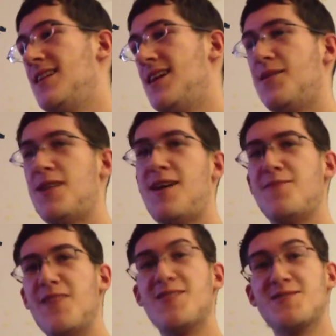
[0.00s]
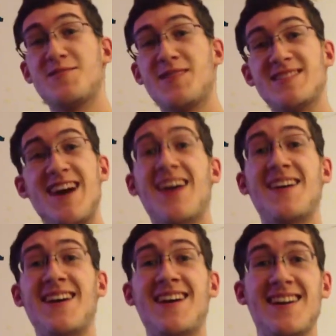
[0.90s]
I'd have videos up on
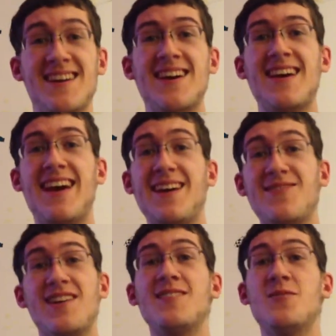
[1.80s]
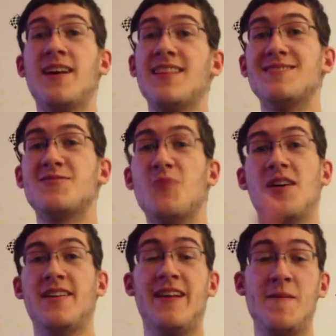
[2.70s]
Saturday. A video, at least one.